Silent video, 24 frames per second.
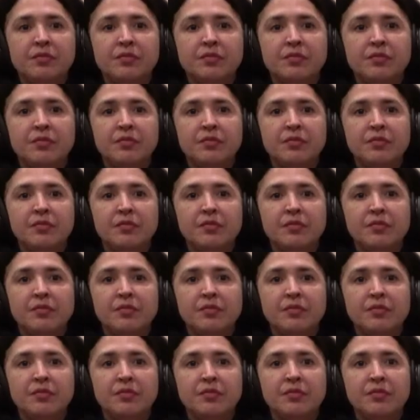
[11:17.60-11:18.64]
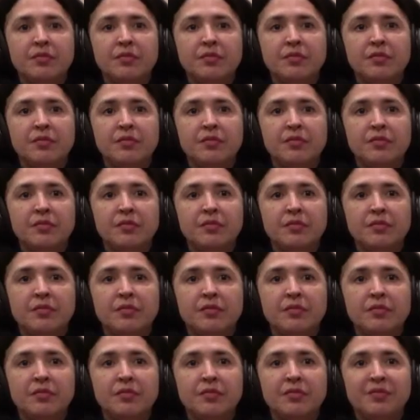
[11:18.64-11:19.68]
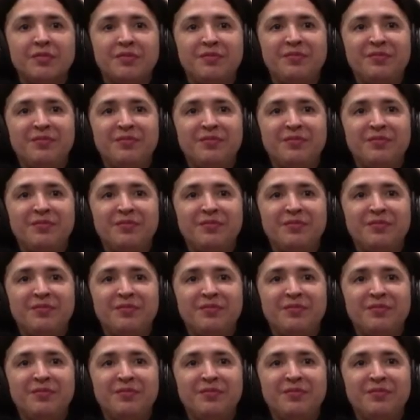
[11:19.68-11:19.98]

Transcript: The person shown says nothing.